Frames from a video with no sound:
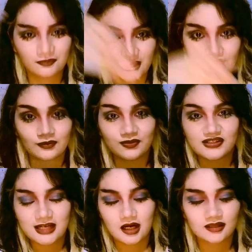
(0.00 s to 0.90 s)
down from the
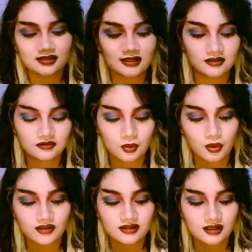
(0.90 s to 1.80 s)
stairs and
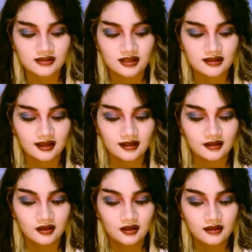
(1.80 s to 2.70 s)
towards us. And then
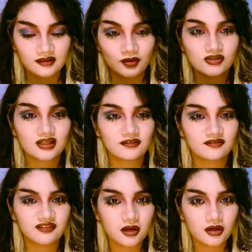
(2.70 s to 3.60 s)
there was like a
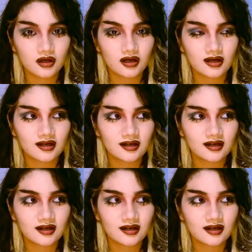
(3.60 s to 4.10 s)
fear